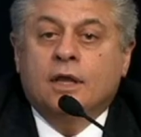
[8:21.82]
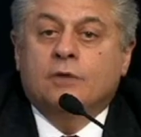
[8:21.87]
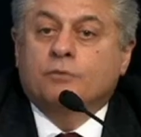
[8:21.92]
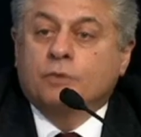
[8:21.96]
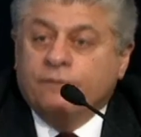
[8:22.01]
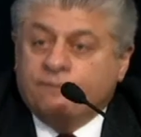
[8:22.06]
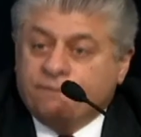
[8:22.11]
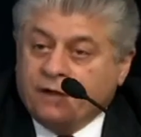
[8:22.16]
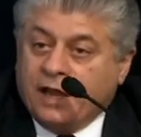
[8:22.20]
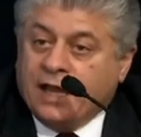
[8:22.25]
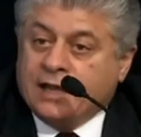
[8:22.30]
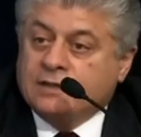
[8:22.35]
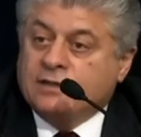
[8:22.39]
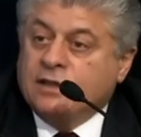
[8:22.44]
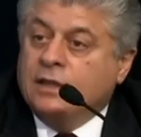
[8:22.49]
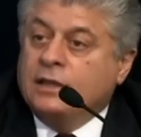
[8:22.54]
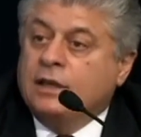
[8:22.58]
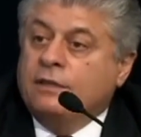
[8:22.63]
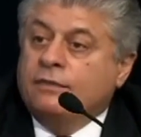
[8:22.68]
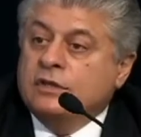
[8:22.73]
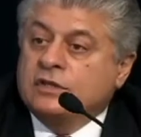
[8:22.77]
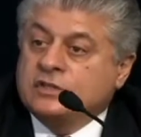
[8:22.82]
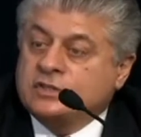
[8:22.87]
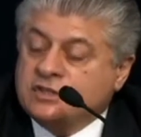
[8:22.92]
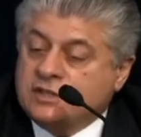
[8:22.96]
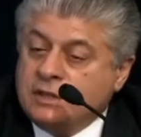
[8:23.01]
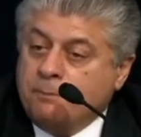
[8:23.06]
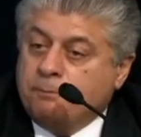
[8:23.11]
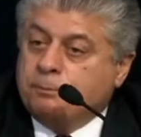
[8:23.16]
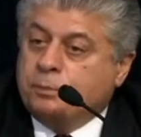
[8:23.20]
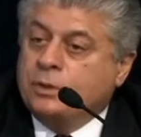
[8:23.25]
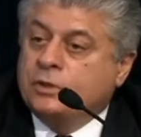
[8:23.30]
It reflected in the
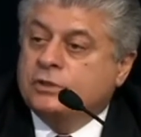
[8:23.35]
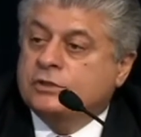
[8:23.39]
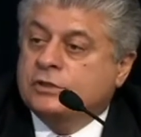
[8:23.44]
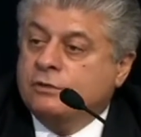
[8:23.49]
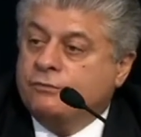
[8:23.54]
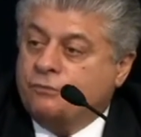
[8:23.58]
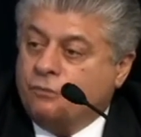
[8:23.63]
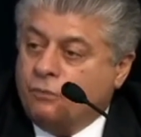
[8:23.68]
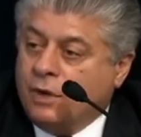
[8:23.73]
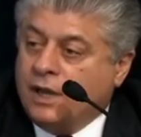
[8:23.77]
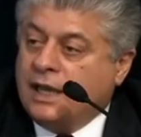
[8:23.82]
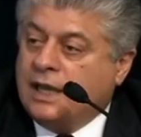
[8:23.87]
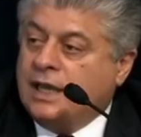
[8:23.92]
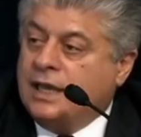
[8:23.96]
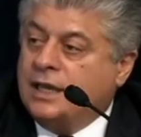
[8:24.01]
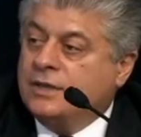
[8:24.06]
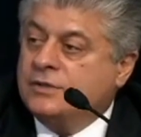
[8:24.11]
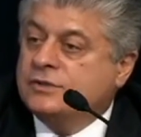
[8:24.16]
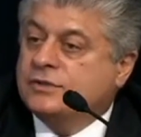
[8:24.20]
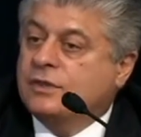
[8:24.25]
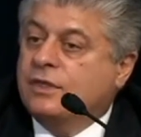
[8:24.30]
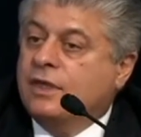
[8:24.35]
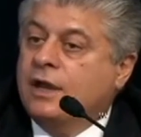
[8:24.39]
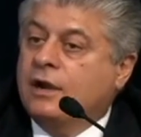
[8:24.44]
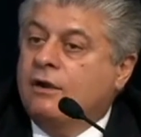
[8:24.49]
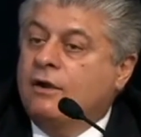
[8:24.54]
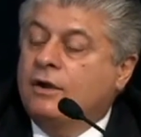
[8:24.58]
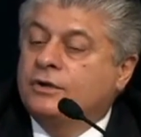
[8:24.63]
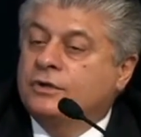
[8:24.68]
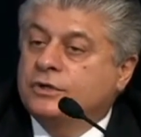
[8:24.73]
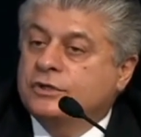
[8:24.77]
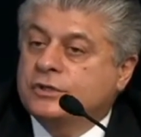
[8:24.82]
simplest of ways
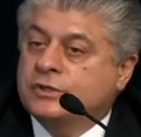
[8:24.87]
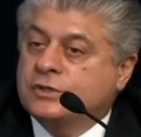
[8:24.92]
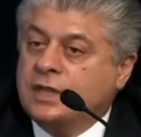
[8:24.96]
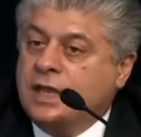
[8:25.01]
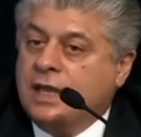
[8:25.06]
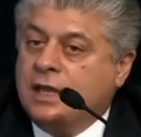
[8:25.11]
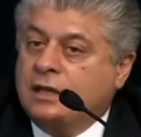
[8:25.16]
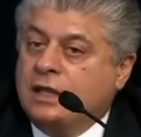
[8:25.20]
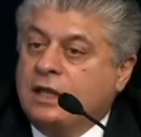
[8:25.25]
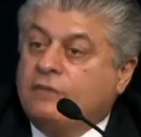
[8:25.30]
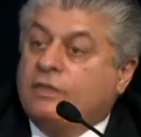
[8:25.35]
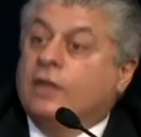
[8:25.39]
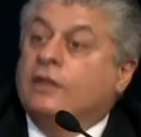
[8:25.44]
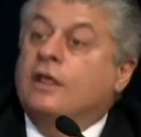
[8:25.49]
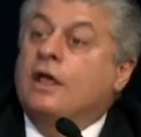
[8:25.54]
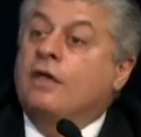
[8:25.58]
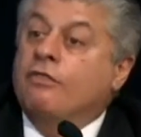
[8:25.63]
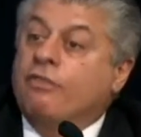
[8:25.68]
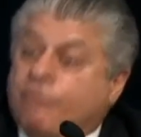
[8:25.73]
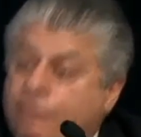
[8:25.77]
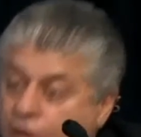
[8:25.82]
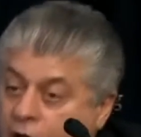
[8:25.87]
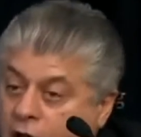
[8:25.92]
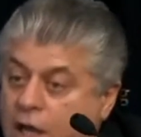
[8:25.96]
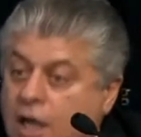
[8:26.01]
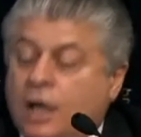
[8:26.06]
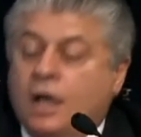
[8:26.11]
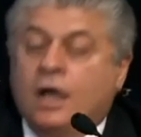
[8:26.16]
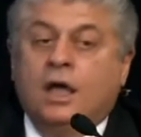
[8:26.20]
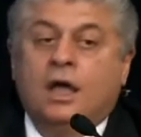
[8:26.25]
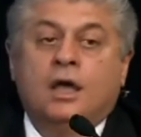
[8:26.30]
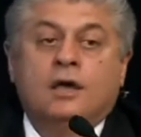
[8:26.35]
their understanding that
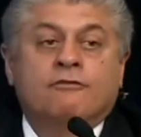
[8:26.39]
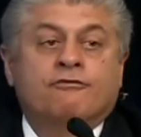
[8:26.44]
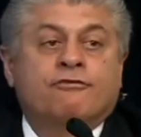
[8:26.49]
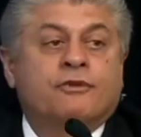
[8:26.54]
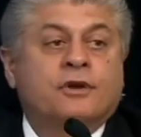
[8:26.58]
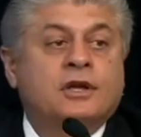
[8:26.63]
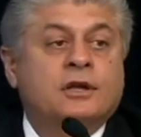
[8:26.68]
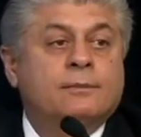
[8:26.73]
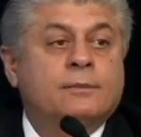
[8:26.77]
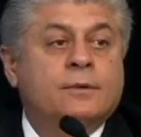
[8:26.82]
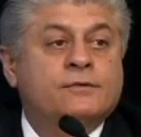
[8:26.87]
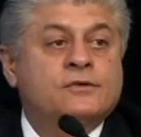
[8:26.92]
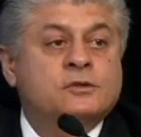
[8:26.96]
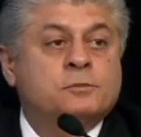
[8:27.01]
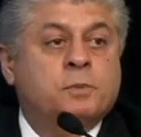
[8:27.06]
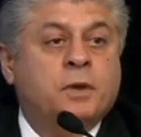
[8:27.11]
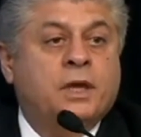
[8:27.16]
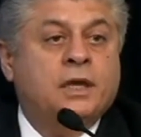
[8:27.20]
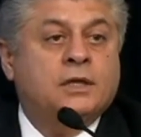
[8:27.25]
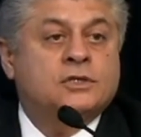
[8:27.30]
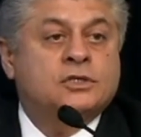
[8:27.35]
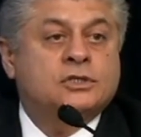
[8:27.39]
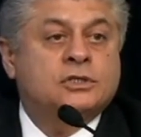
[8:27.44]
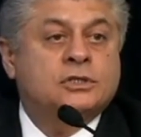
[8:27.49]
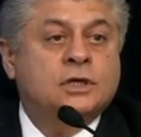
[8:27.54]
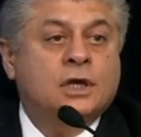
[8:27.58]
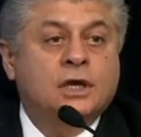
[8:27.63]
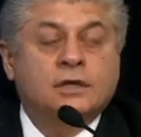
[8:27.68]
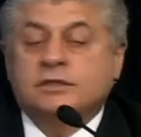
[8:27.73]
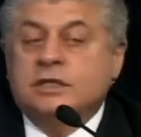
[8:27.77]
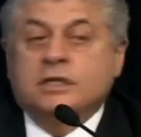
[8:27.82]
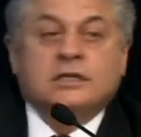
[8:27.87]
the freedom of
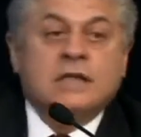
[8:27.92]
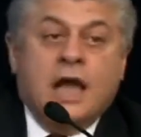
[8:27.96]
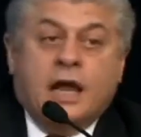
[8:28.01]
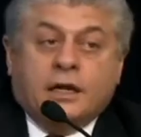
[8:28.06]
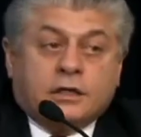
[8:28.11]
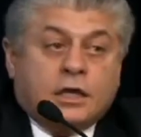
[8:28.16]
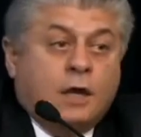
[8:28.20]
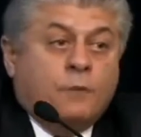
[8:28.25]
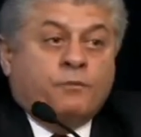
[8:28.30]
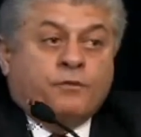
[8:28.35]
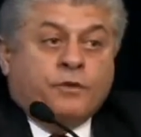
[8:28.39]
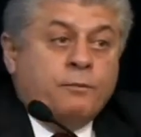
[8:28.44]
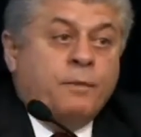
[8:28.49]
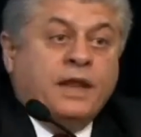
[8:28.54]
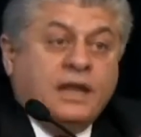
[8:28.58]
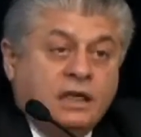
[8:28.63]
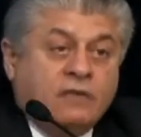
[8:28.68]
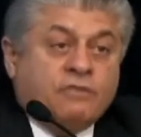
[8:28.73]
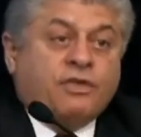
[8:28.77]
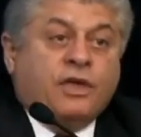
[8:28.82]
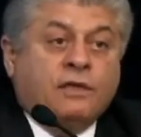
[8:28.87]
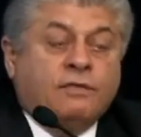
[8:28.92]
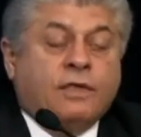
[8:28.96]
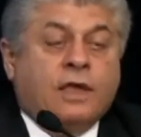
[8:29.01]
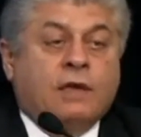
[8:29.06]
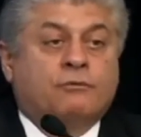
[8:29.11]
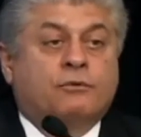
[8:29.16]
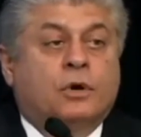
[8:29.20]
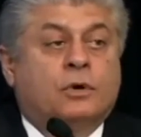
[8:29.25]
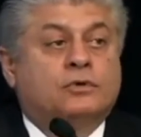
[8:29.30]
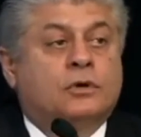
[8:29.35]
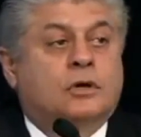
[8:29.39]
speech did not come from anything
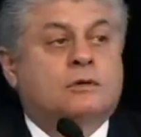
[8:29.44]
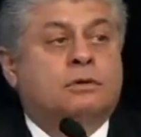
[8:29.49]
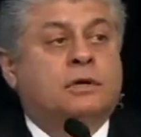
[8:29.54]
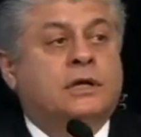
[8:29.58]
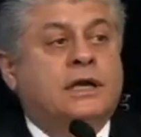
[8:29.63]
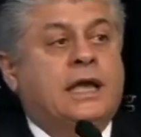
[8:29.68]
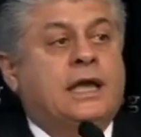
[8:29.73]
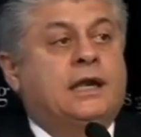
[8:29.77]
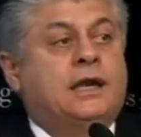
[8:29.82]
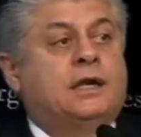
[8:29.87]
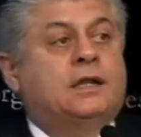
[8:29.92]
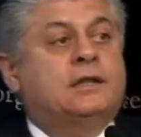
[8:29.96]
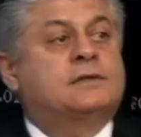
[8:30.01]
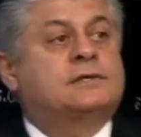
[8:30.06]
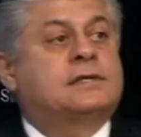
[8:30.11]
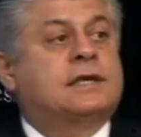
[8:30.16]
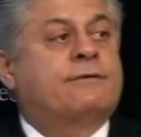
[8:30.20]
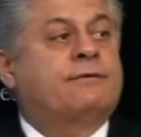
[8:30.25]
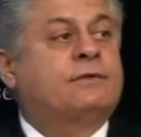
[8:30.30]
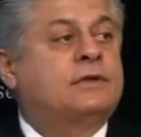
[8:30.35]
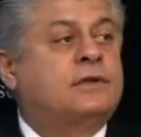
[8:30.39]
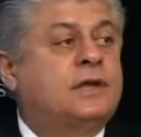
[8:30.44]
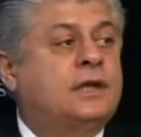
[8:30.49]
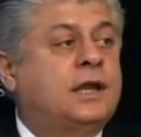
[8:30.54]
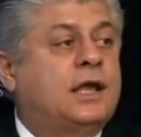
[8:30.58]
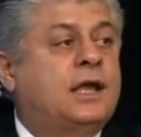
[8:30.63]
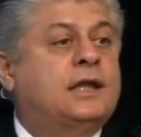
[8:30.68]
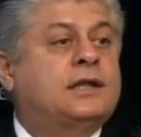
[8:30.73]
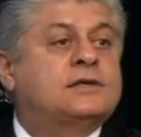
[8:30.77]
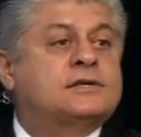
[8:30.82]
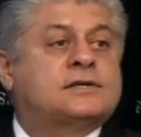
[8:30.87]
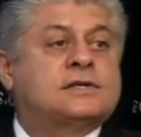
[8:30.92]
they wrote or created in
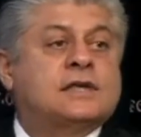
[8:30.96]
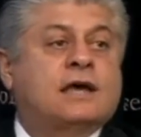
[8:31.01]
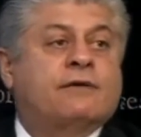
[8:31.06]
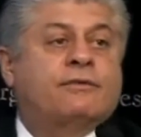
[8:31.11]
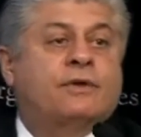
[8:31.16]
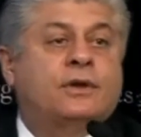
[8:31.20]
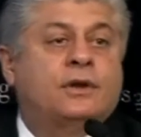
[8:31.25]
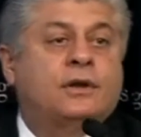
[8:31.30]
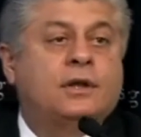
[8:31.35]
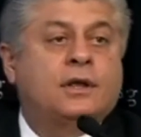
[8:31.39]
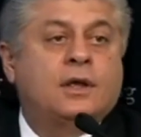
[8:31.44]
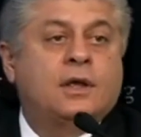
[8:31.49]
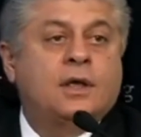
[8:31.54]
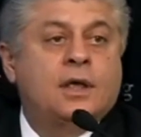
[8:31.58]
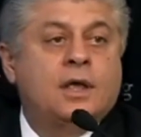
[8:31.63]
1787,